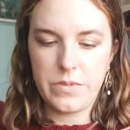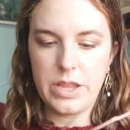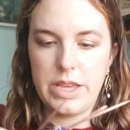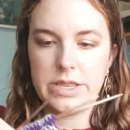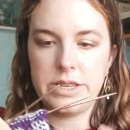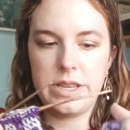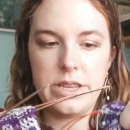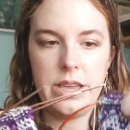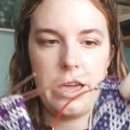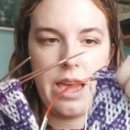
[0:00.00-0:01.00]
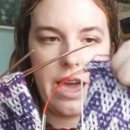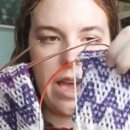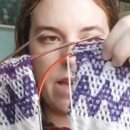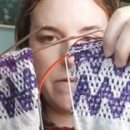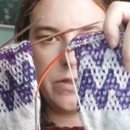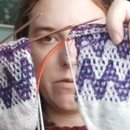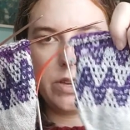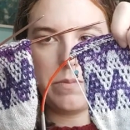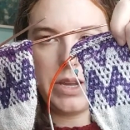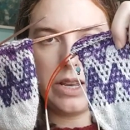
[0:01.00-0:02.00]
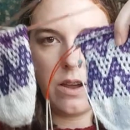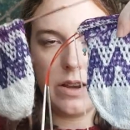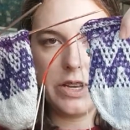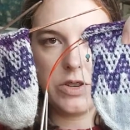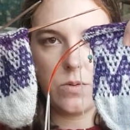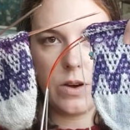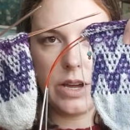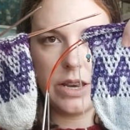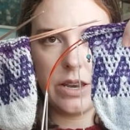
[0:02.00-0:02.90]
is knit half the repeat on each one,